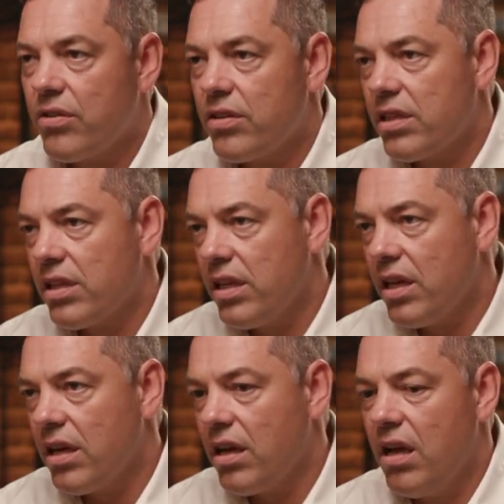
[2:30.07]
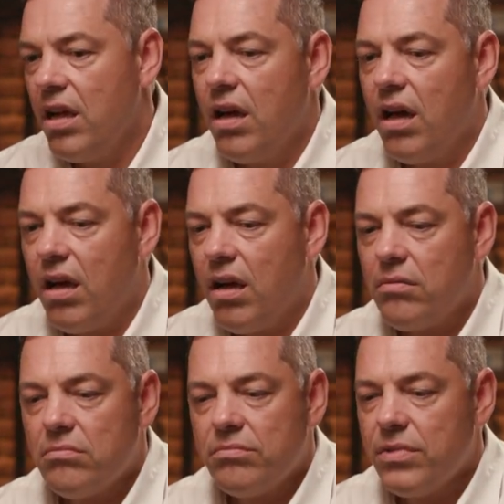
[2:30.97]
currently
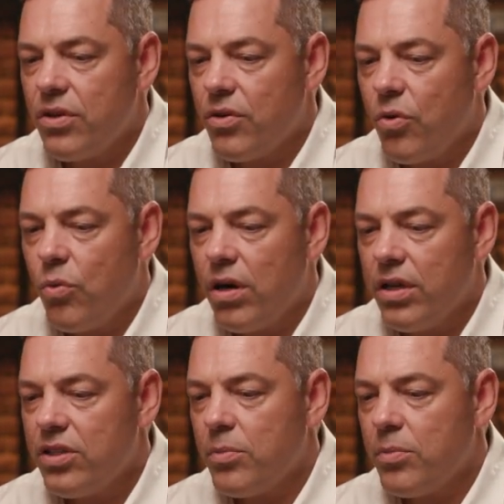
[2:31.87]
in